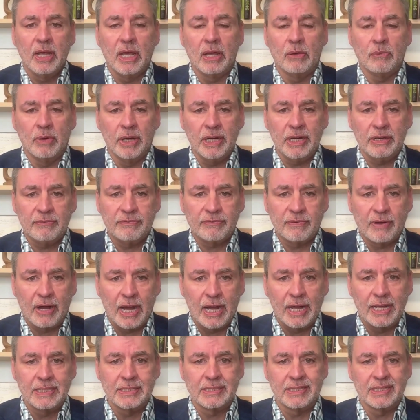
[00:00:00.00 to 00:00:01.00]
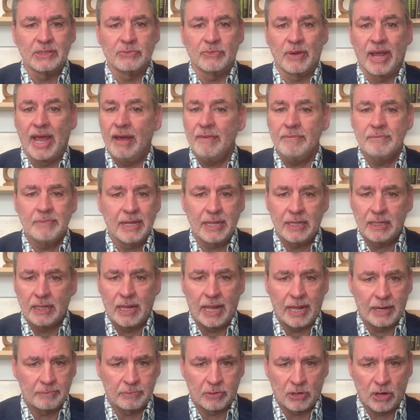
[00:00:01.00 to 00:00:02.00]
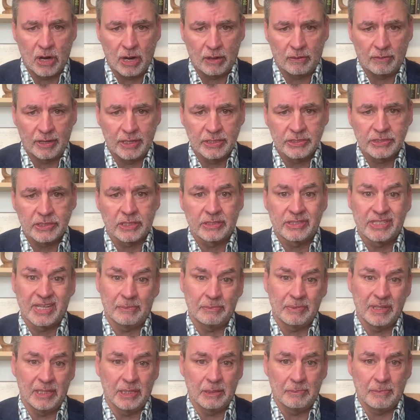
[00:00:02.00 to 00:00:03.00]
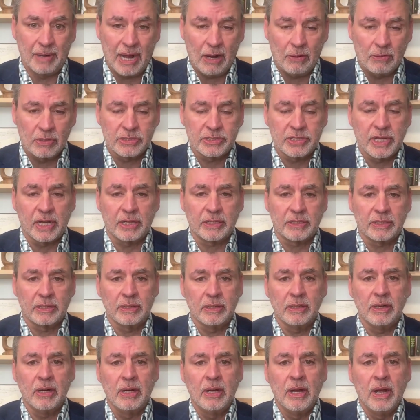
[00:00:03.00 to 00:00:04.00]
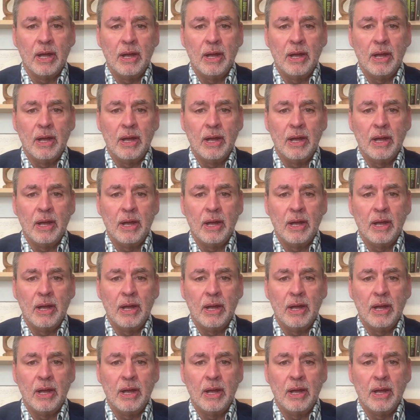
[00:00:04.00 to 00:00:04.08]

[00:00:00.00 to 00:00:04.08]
And what it finds is we haven't made a lot of progress except in the power sector,